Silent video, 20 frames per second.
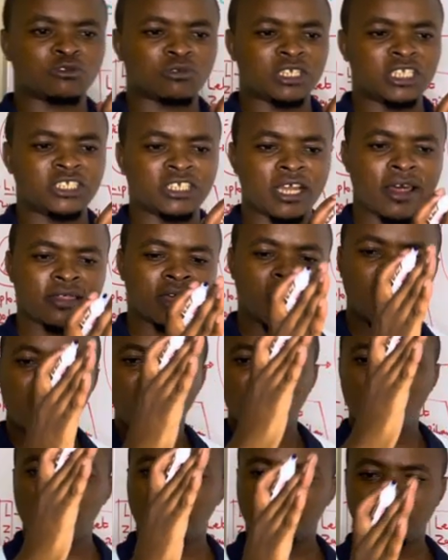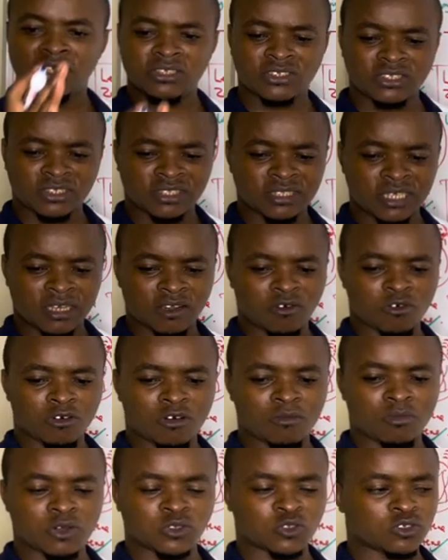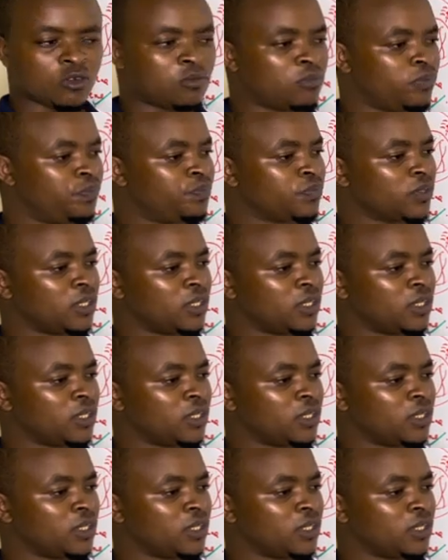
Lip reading: to each other. If this is the chromosome